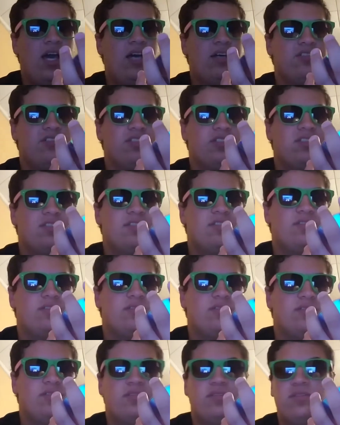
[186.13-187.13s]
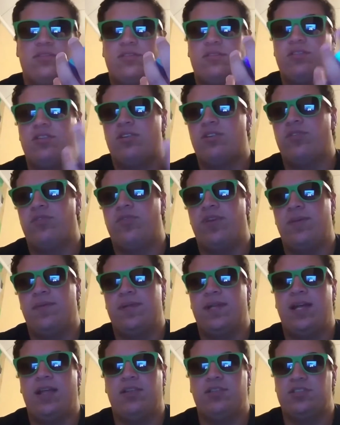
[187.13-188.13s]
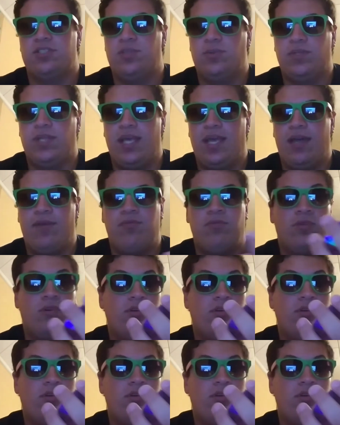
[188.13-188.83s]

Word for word: I'll just go to Family Dollar and see what they have.